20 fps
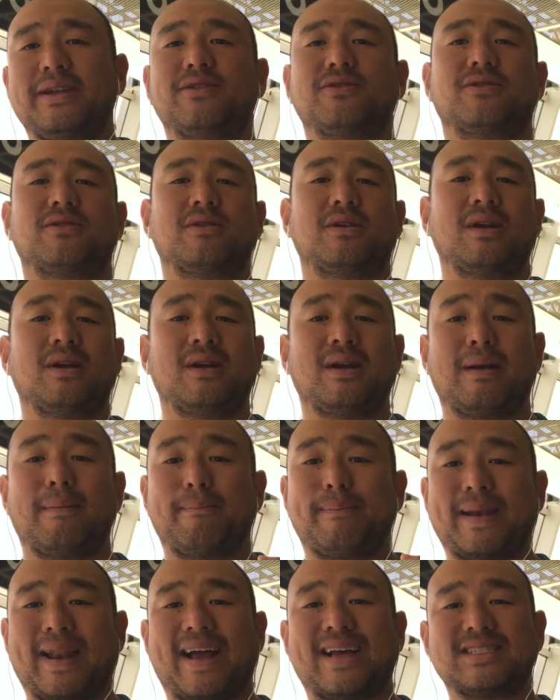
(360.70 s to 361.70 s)
liter
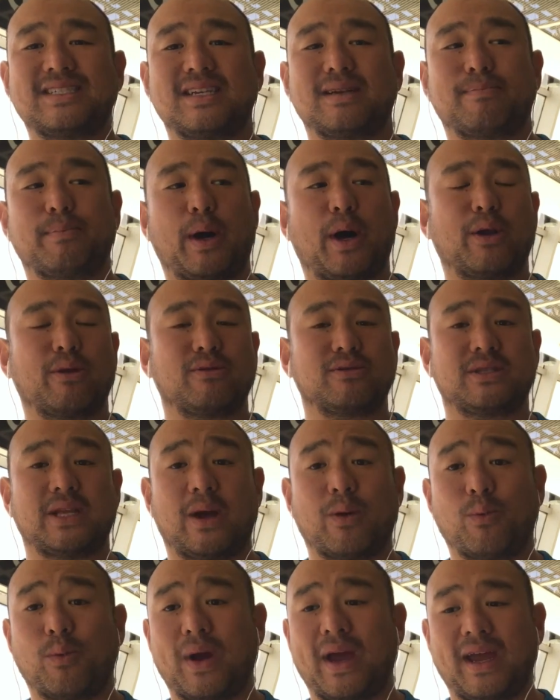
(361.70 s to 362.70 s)
plastic bottles
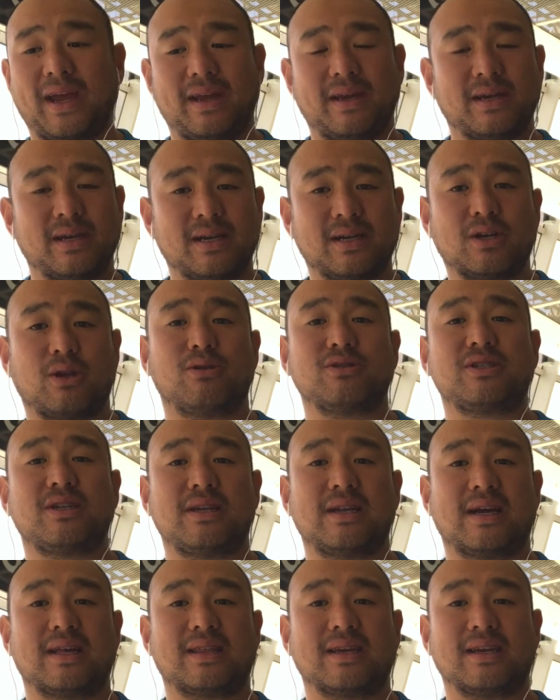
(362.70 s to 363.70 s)
that weigh close
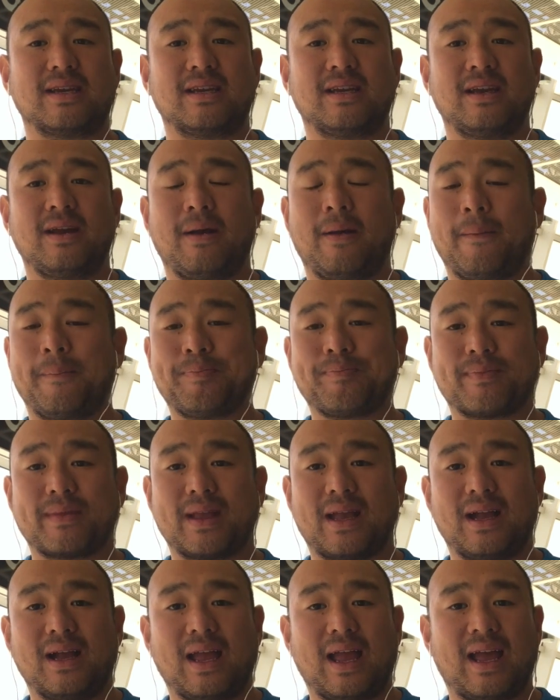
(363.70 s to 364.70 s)
to nothing.
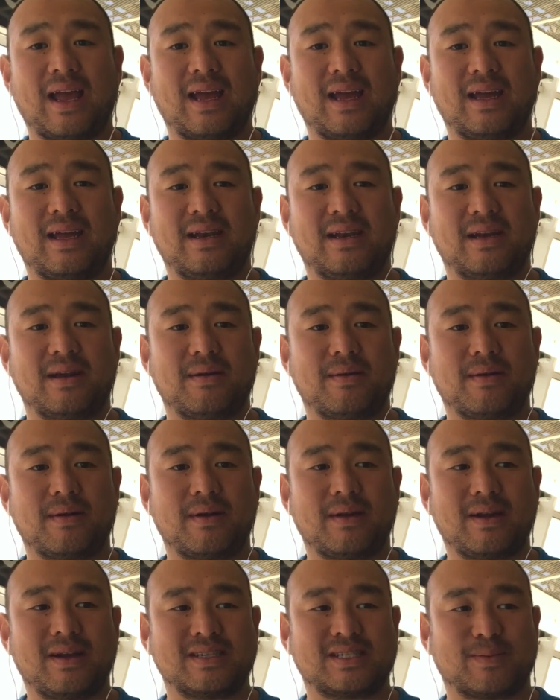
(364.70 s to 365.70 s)
And
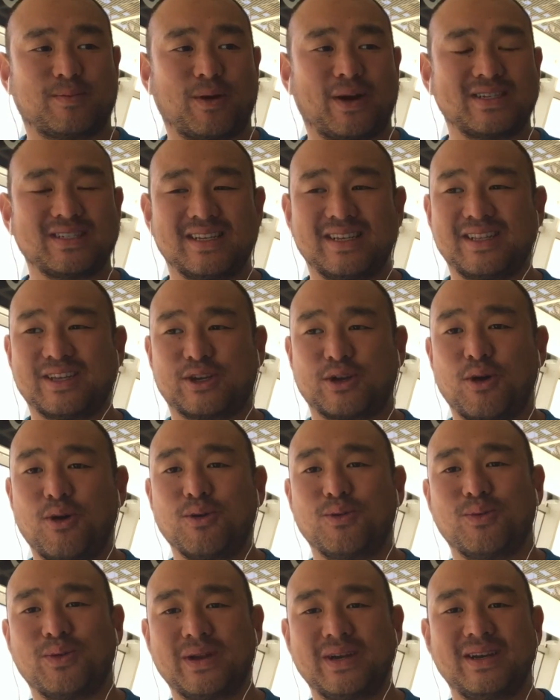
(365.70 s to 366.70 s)
surprisingly, the
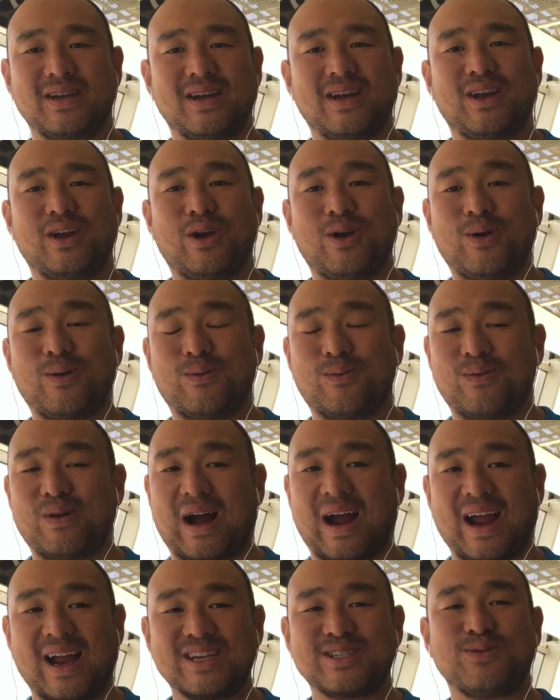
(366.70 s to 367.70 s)
Coke one,
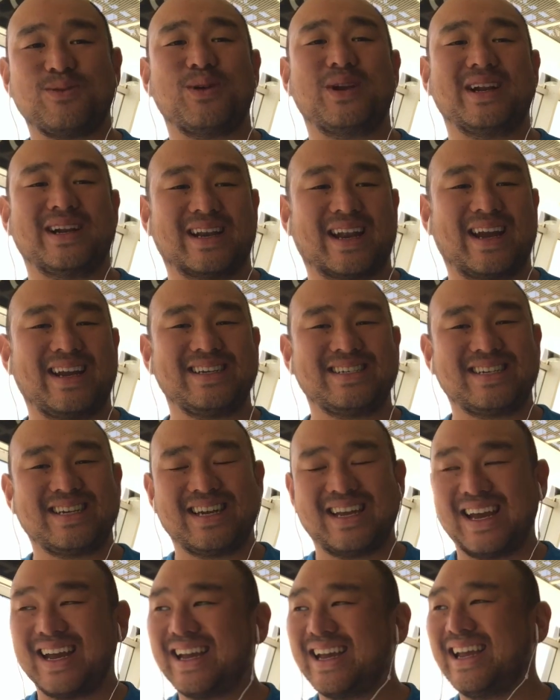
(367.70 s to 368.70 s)
I actually really liked.